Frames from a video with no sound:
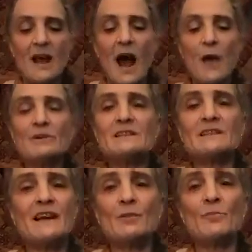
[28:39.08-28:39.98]
I would
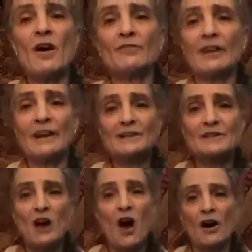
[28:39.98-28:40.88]
set him off like a
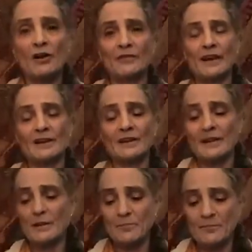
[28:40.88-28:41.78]
dog
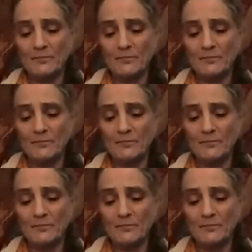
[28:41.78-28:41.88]
that